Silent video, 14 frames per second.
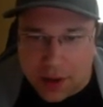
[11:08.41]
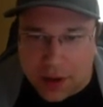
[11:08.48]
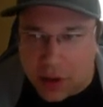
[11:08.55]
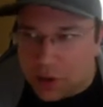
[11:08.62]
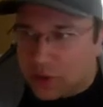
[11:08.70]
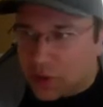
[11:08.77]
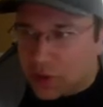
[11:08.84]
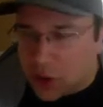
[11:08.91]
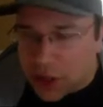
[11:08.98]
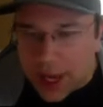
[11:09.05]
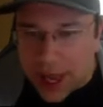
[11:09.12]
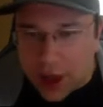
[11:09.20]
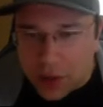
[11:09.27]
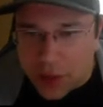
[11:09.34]
fully
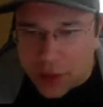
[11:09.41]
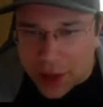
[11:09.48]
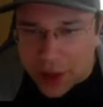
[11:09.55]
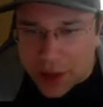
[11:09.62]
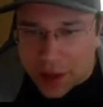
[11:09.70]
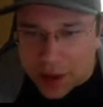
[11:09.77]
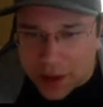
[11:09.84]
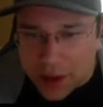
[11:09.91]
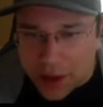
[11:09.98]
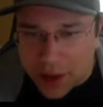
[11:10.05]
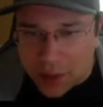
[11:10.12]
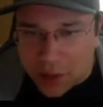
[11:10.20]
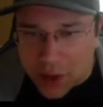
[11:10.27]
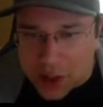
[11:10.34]
healthy,
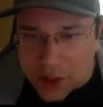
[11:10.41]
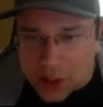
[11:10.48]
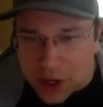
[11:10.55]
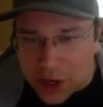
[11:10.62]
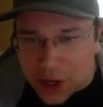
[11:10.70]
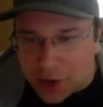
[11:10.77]
which,